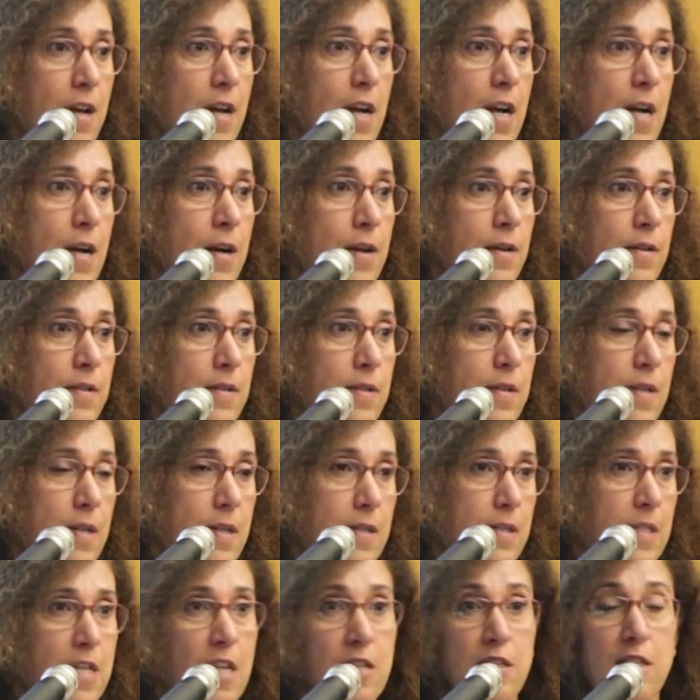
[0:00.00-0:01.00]
Uh,
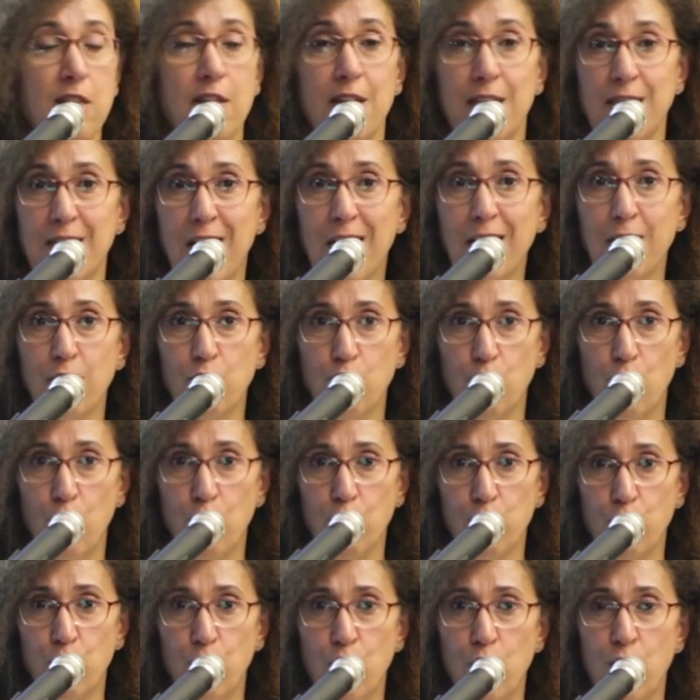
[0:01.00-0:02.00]
since the Second
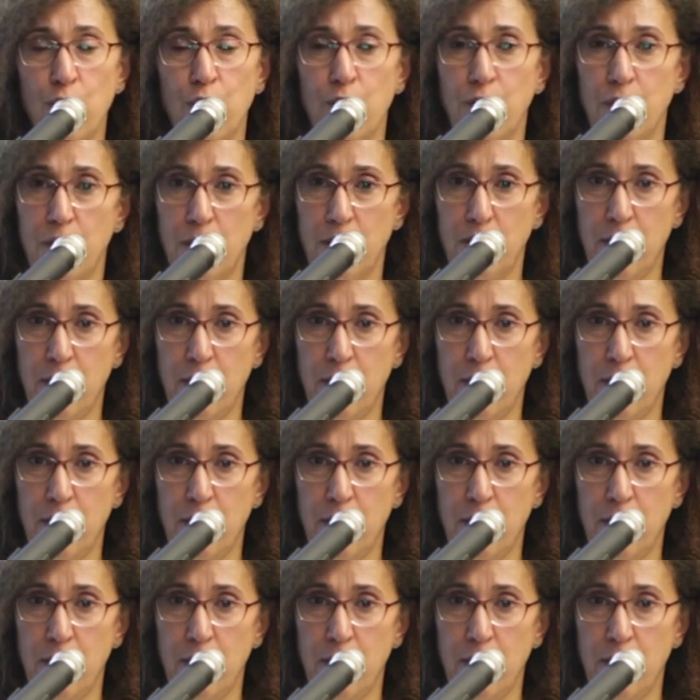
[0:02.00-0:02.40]
World War,